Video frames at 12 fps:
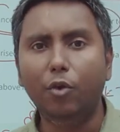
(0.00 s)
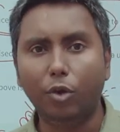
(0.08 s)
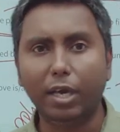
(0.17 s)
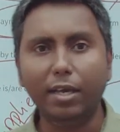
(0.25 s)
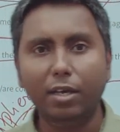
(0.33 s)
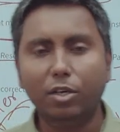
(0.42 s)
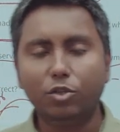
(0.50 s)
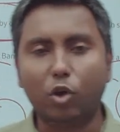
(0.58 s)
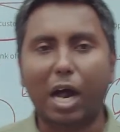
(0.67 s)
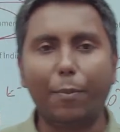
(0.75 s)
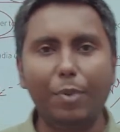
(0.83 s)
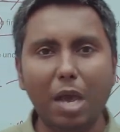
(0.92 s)
Okay, so
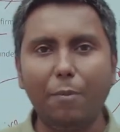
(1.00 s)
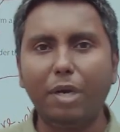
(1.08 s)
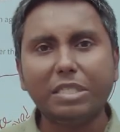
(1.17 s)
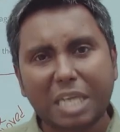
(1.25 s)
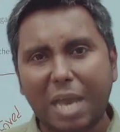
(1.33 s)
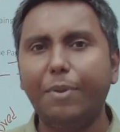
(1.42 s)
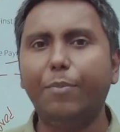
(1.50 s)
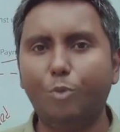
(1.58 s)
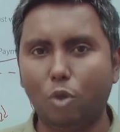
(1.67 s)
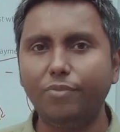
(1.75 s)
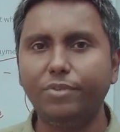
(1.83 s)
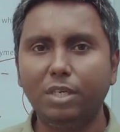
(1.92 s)
RBI must have
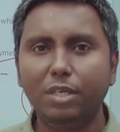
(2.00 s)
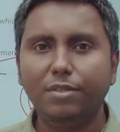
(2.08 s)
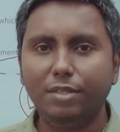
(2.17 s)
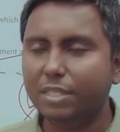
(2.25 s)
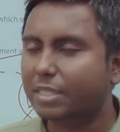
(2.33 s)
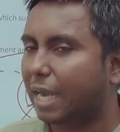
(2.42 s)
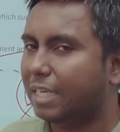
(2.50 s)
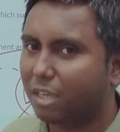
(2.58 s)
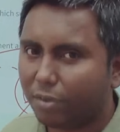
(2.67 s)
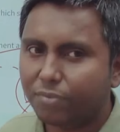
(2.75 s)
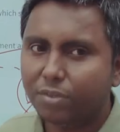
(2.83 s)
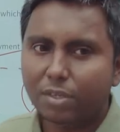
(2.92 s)
approved this kind
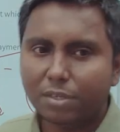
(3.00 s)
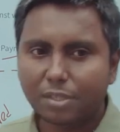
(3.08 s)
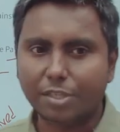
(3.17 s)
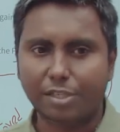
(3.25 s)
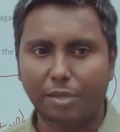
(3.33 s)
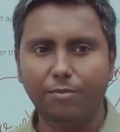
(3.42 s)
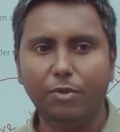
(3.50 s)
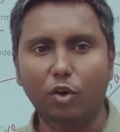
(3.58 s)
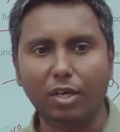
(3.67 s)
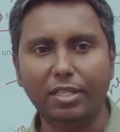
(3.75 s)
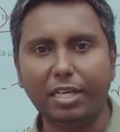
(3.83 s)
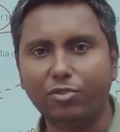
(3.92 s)
of system.
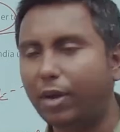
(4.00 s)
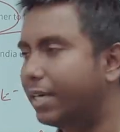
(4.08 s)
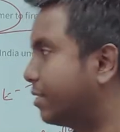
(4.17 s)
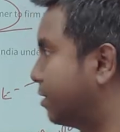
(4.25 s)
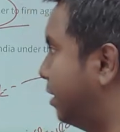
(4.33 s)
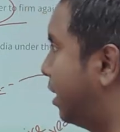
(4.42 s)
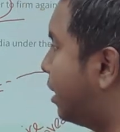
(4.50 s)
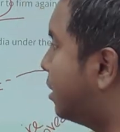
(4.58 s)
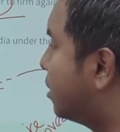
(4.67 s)
Okay, that's why it's there.